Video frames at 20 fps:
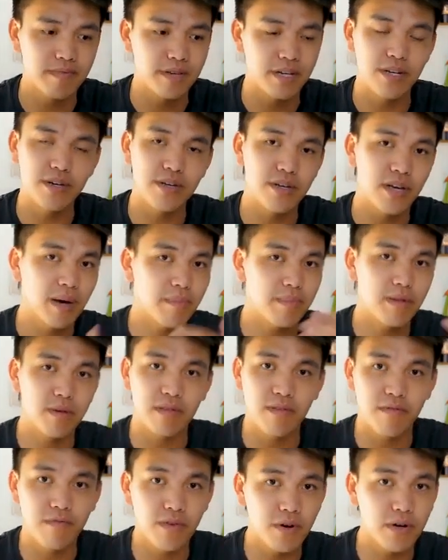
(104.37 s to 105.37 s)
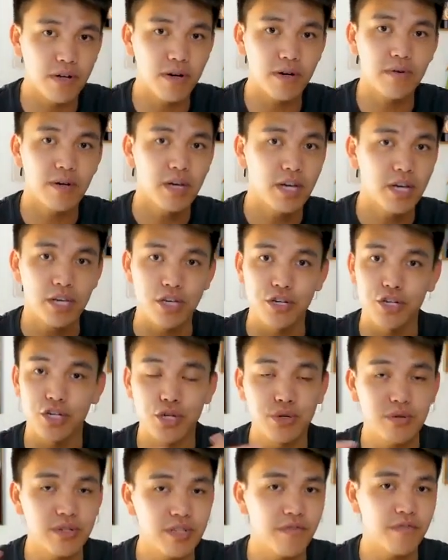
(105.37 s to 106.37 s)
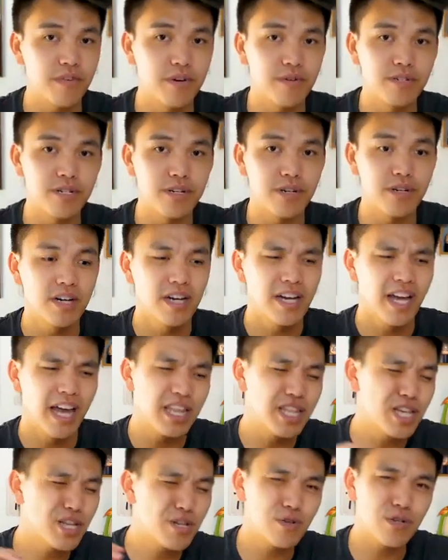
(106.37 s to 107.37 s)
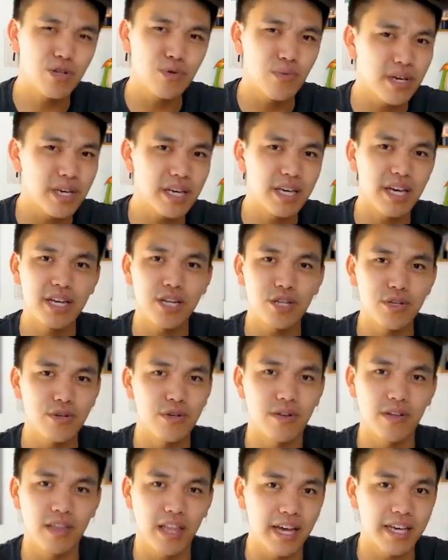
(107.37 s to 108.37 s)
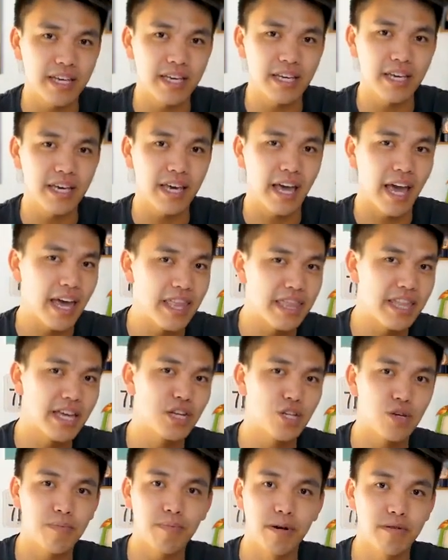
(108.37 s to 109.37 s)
You upload the photo, you choose the filter, and then you tweak it to your liking, and then you